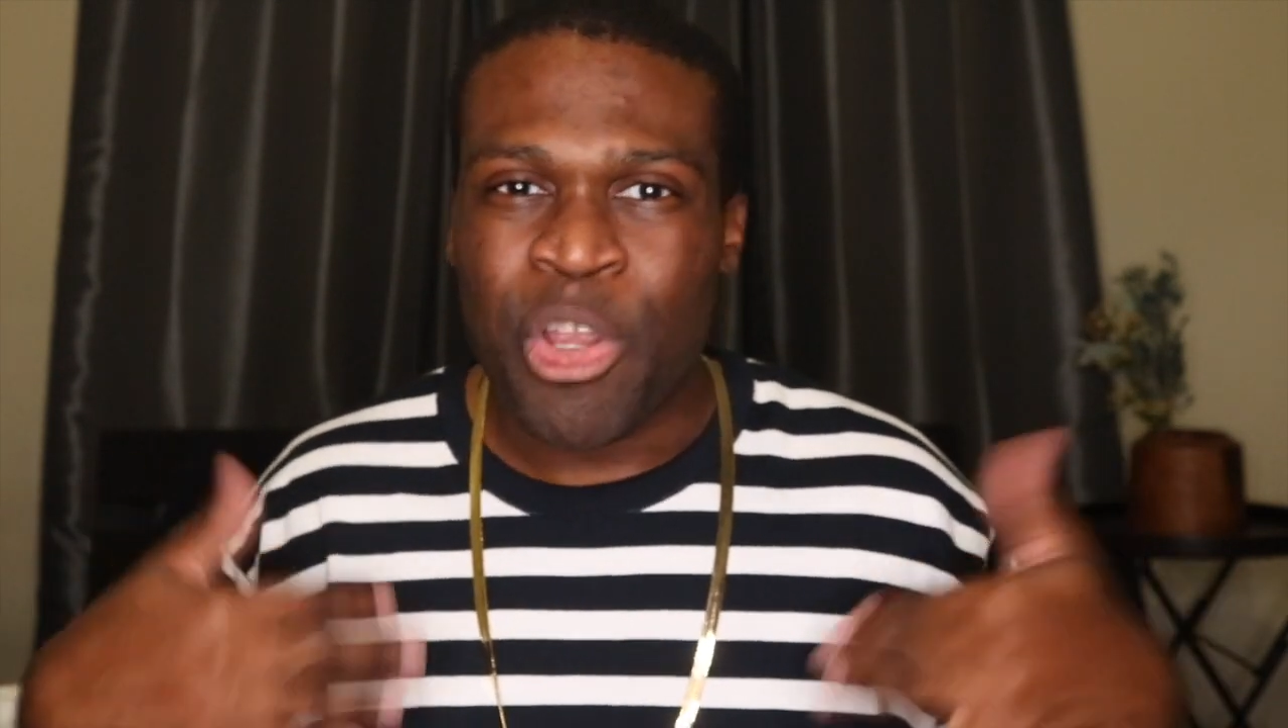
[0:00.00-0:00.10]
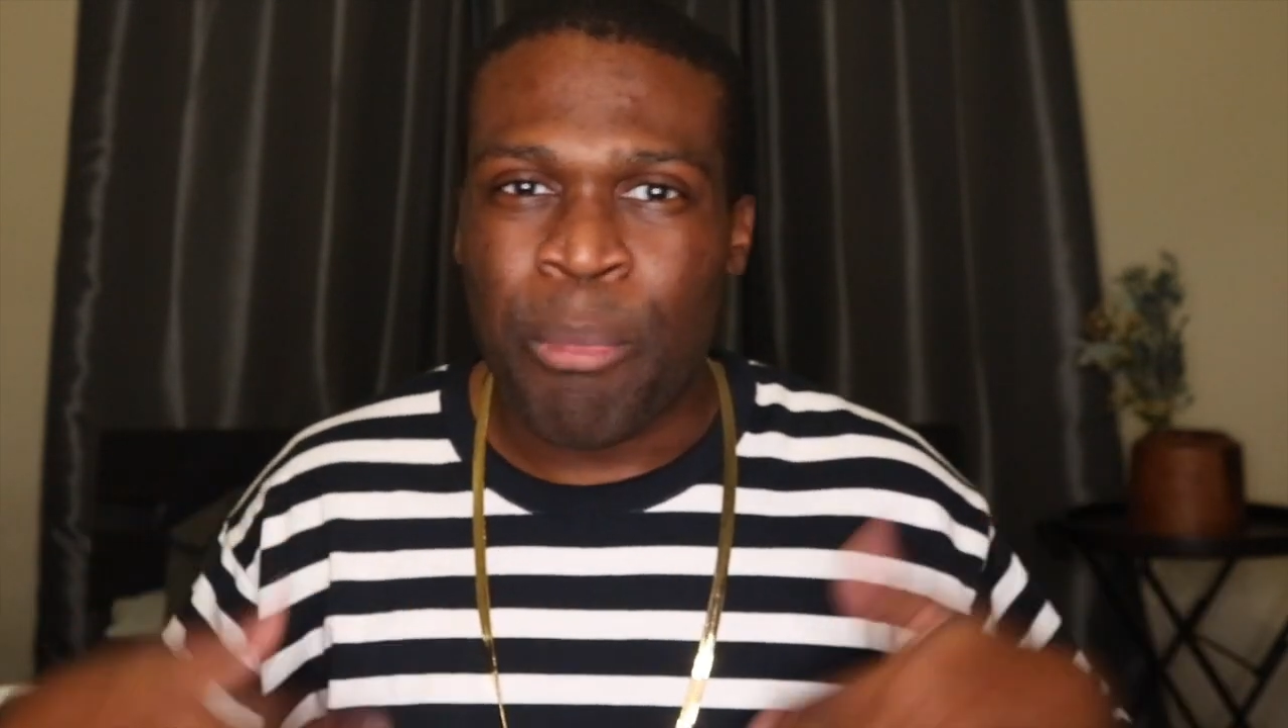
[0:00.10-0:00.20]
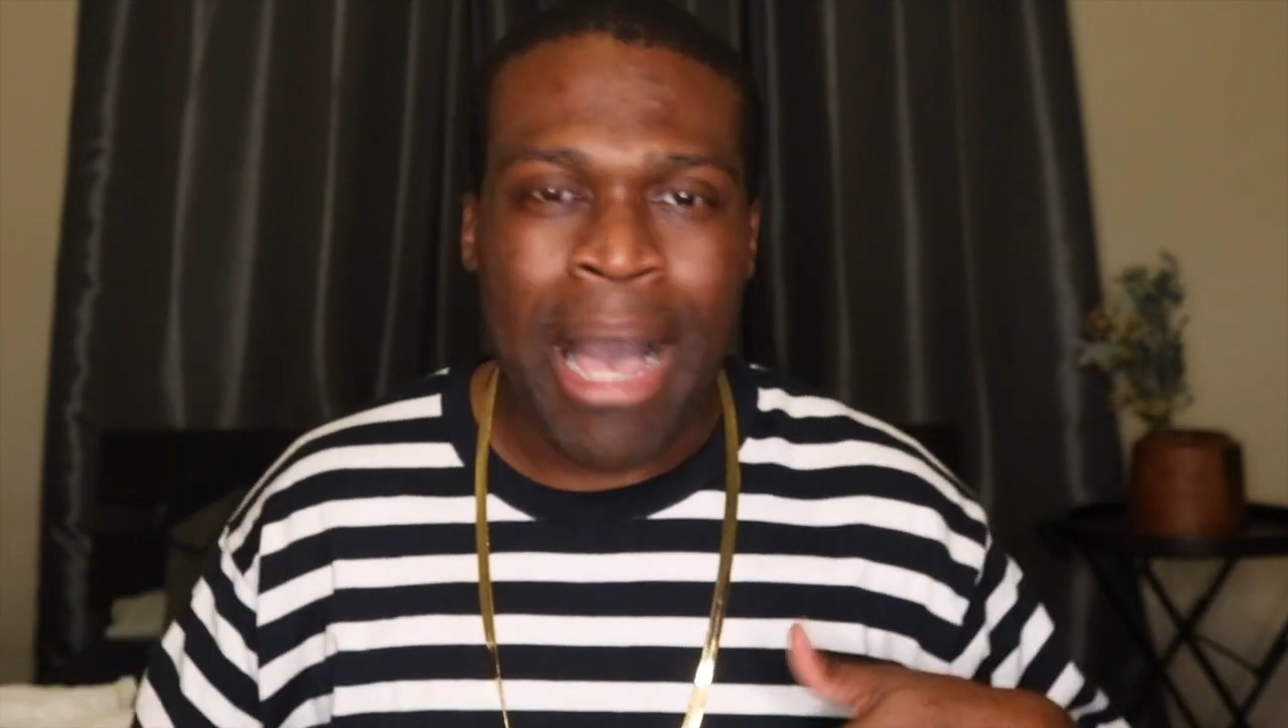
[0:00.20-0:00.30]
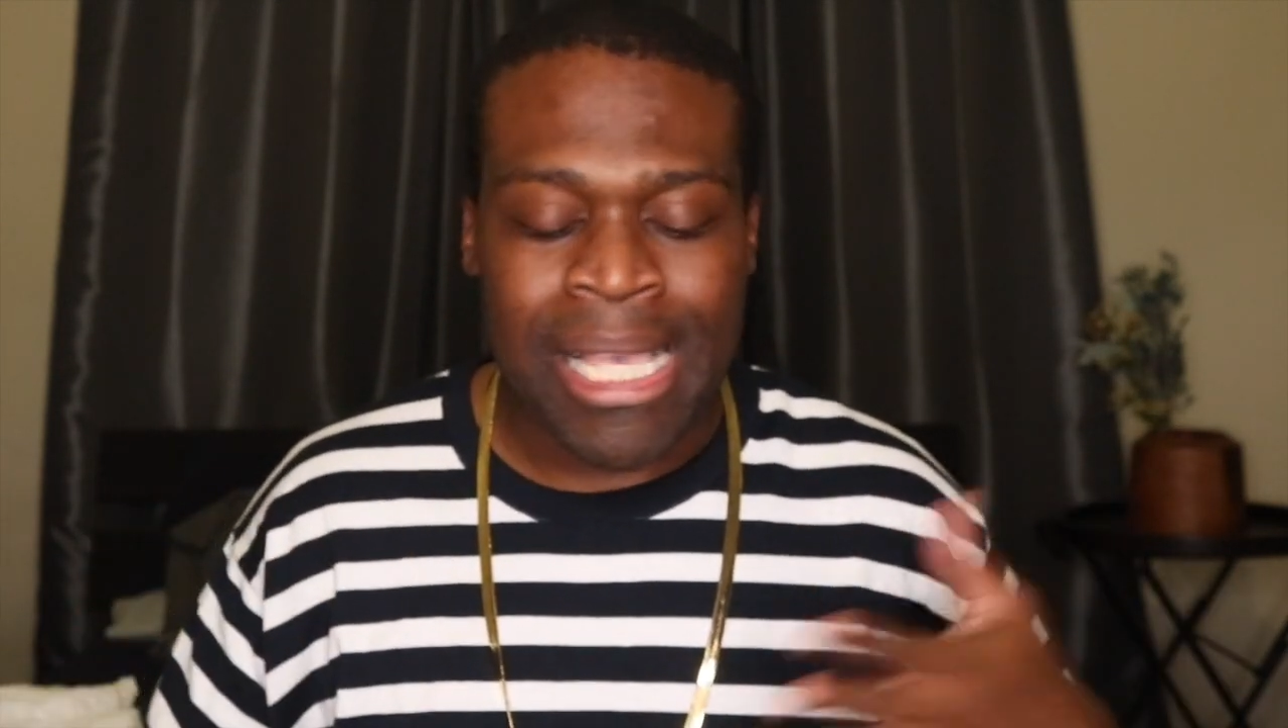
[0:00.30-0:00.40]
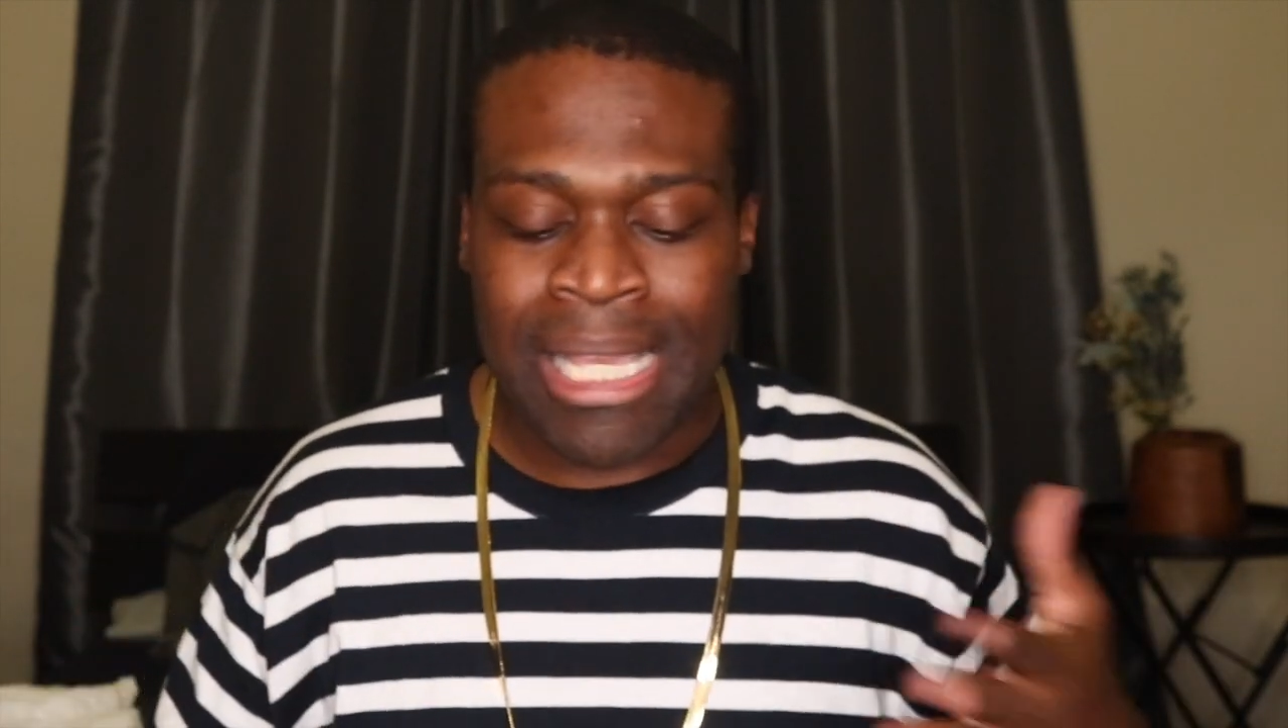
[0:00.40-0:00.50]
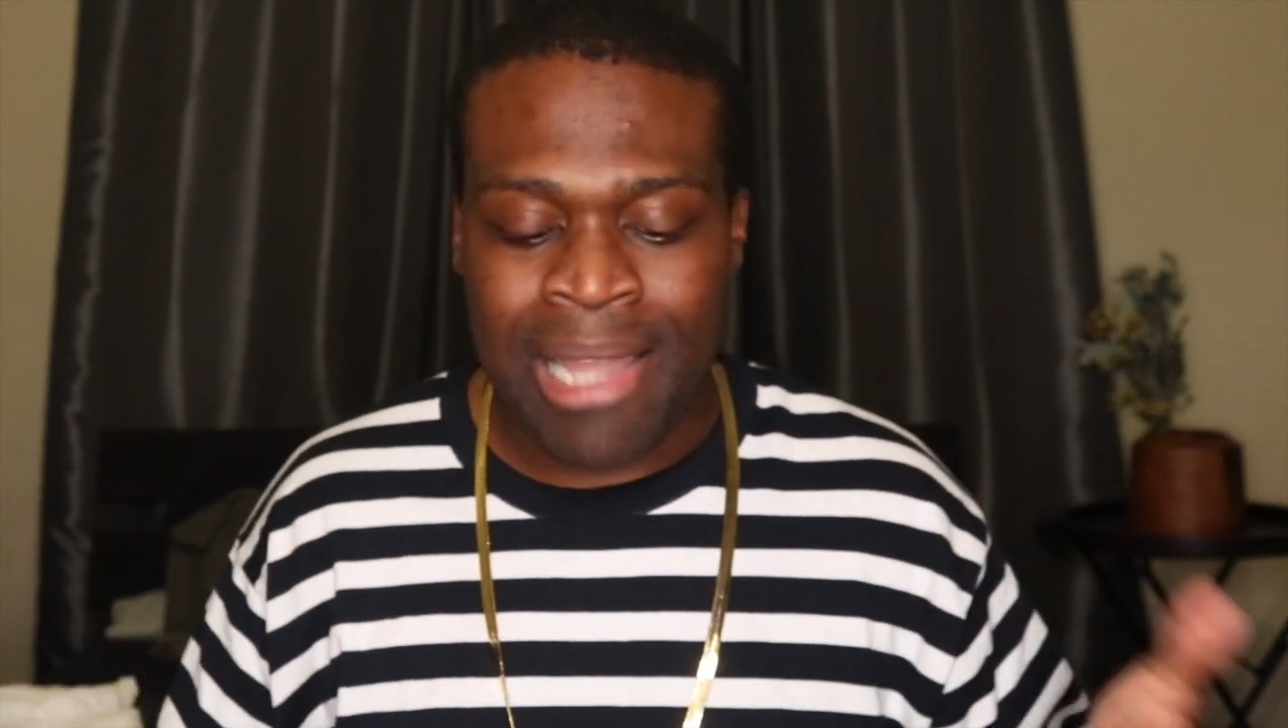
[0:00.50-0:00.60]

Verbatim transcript: in your pocket,